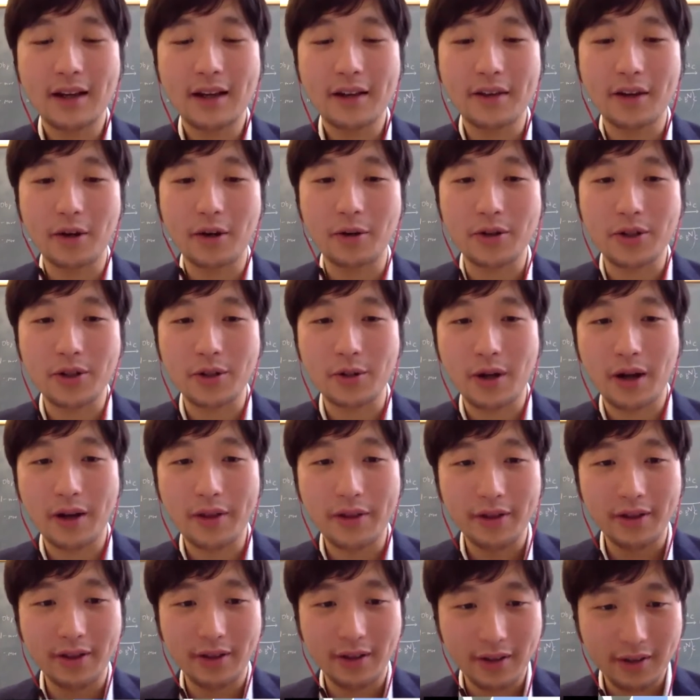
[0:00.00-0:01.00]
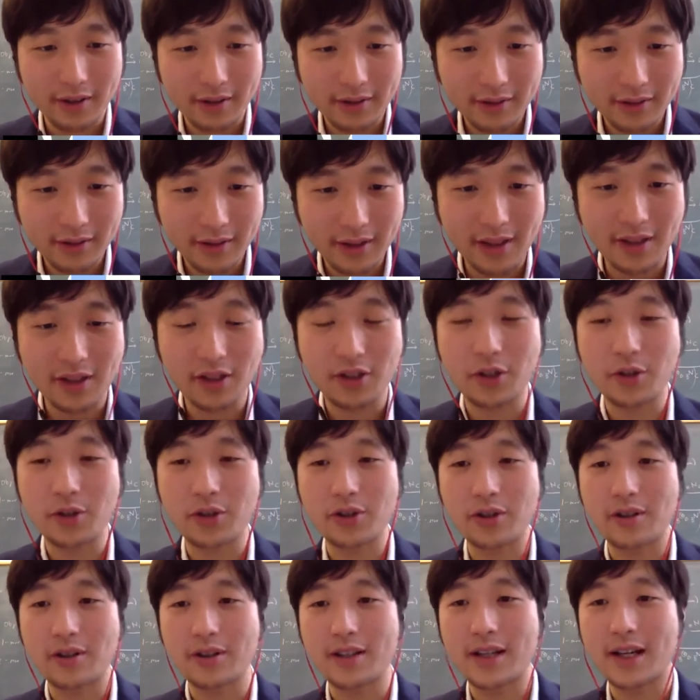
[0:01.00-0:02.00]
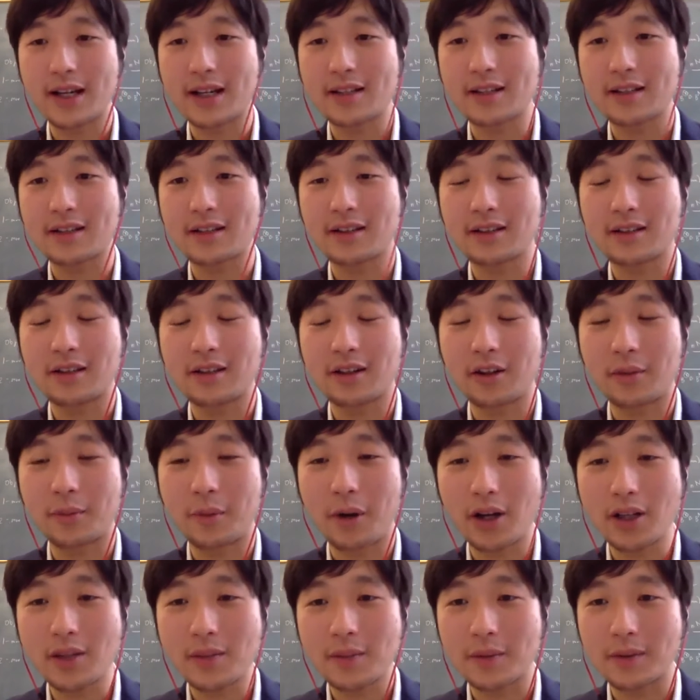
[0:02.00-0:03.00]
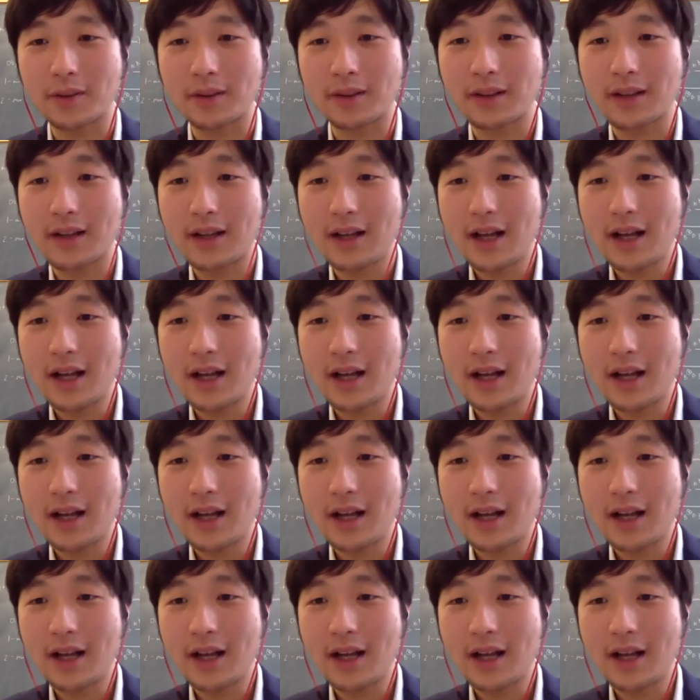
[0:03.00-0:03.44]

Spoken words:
there are also other institutions that are possible.